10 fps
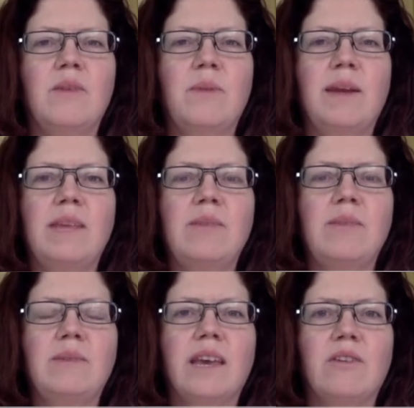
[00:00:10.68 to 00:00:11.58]
My name
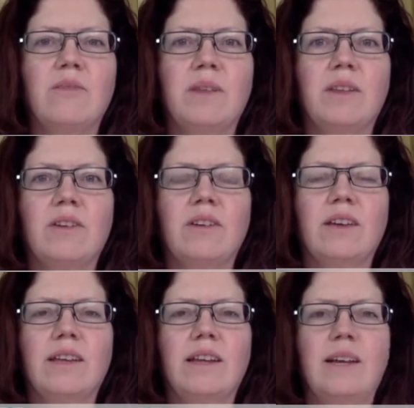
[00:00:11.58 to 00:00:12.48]
is Carrie Miller,
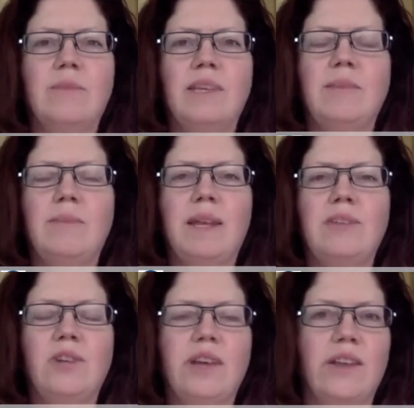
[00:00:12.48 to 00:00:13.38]
and I'm the
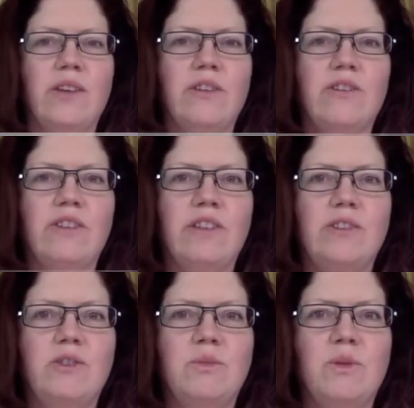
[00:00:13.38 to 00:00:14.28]
managing editor of
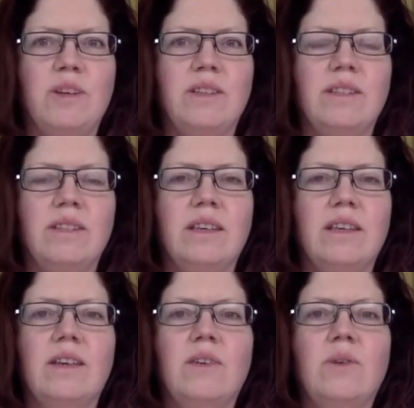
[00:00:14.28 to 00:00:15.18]
Financial Poise.
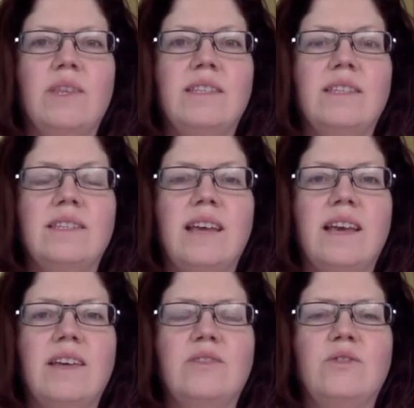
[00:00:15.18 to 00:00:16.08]
With us today
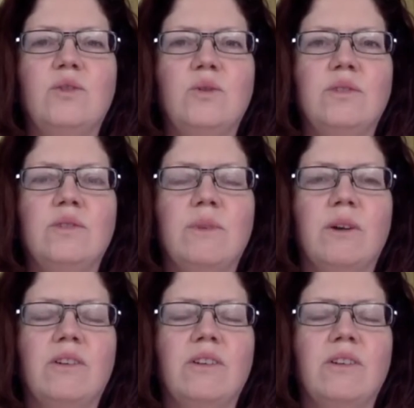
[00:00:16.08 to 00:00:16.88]
is Jules Martin